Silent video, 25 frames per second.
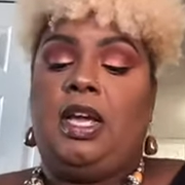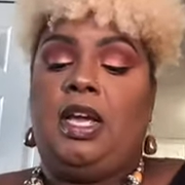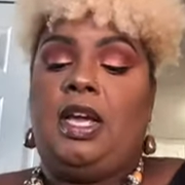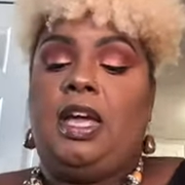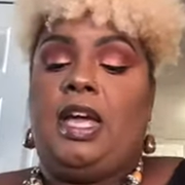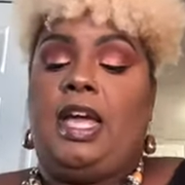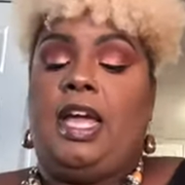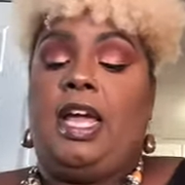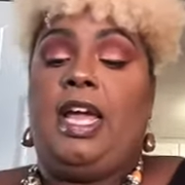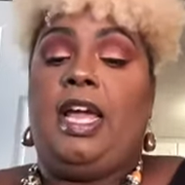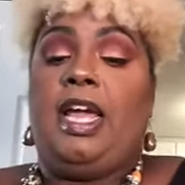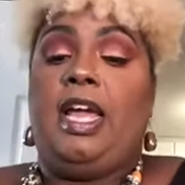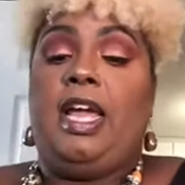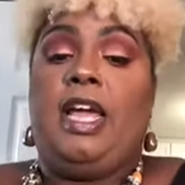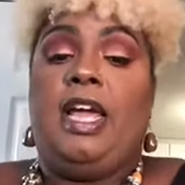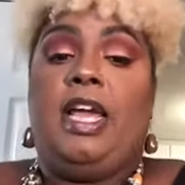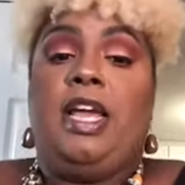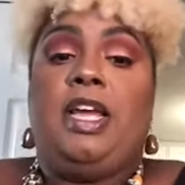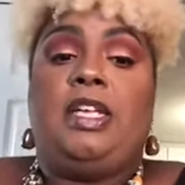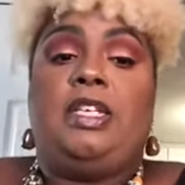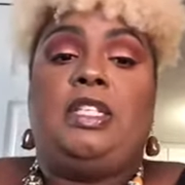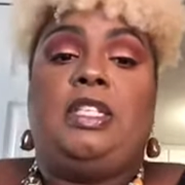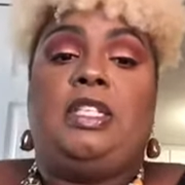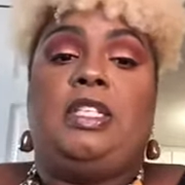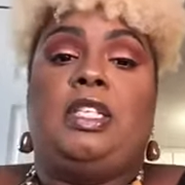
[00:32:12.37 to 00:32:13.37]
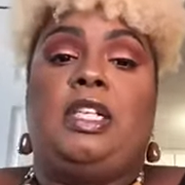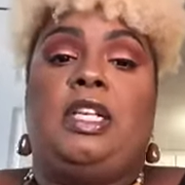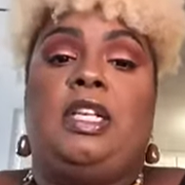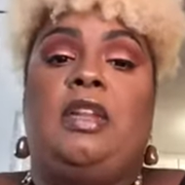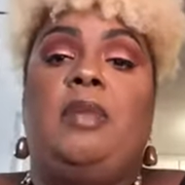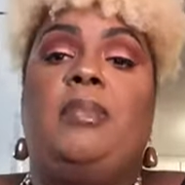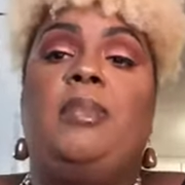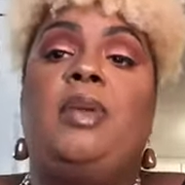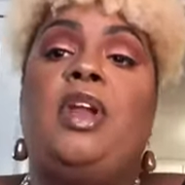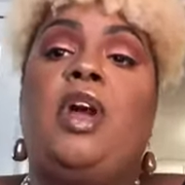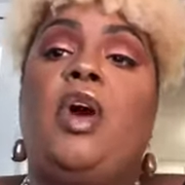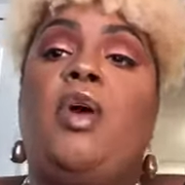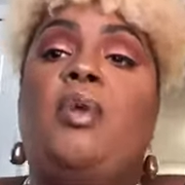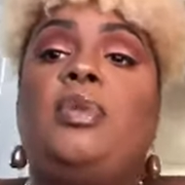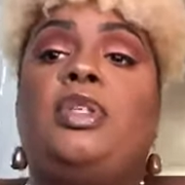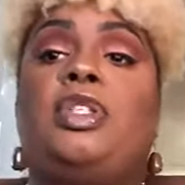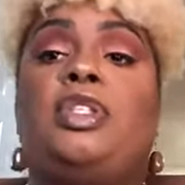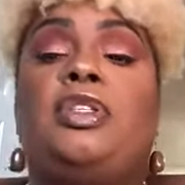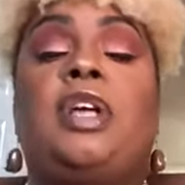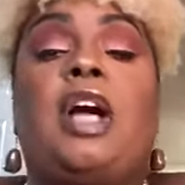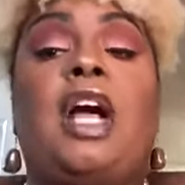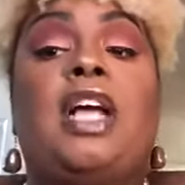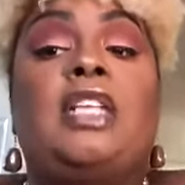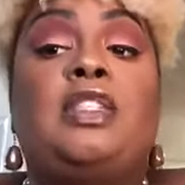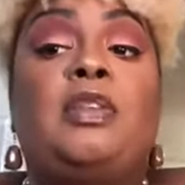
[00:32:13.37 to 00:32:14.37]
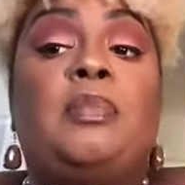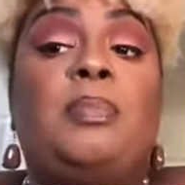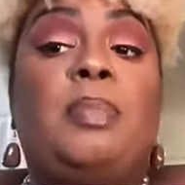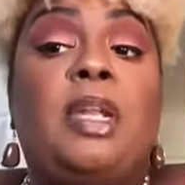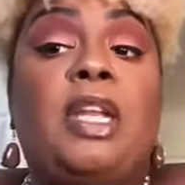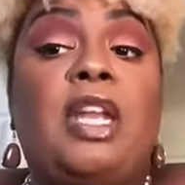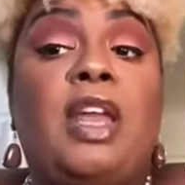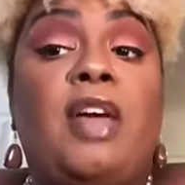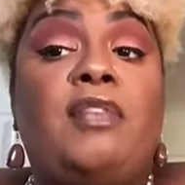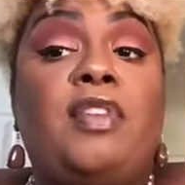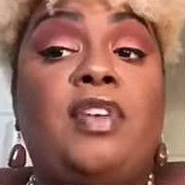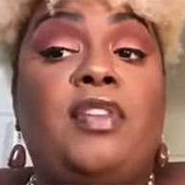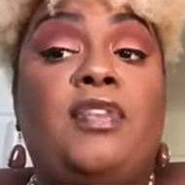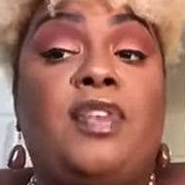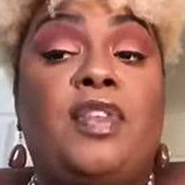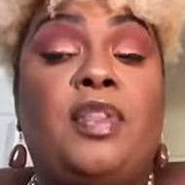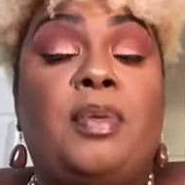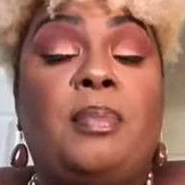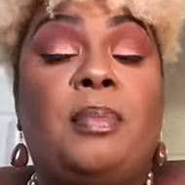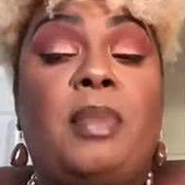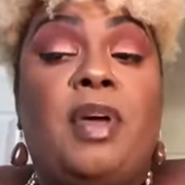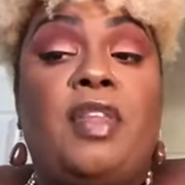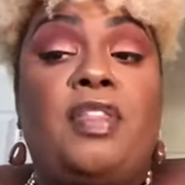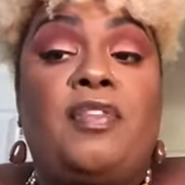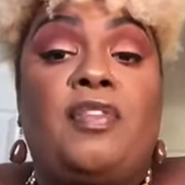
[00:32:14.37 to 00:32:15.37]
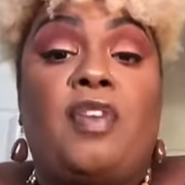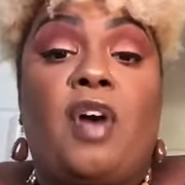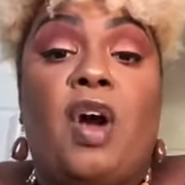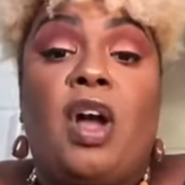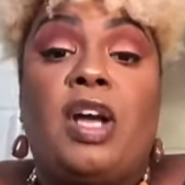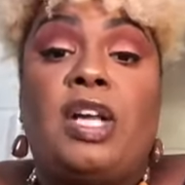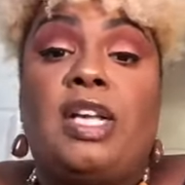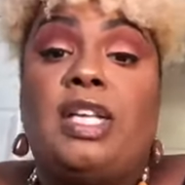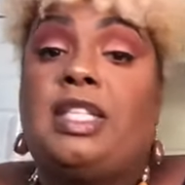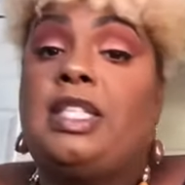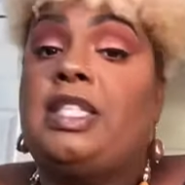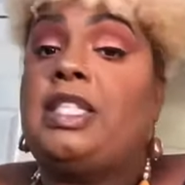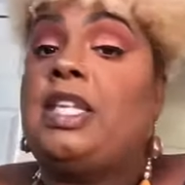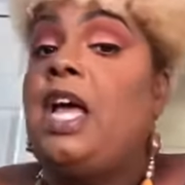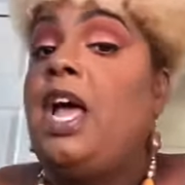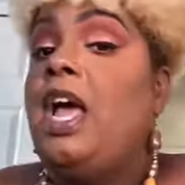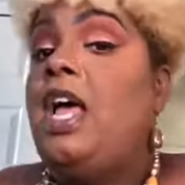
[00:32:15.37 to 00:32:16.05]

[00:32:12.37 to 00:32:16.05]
And let me know what you guys have been loving for the month of August.